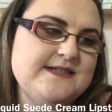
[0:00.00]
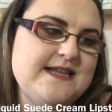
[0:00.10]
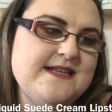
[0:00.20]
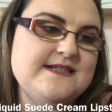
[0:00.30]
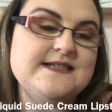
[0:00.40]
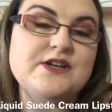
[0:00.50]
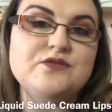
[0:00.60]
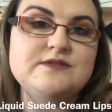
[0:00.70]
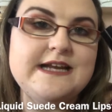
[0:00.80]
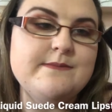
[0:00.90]
and this is a
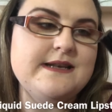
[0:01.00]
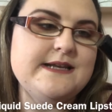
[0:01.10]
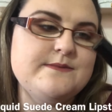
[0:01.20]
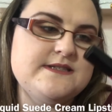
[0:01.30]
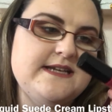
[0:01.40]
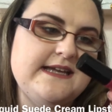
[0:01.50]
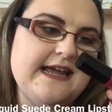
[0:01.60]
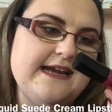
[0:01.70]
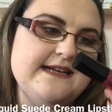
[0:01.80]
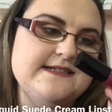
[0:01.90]
cream lipstick
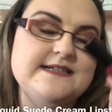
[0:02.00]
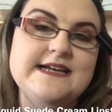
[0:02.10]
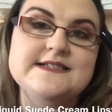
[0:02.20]
and it's in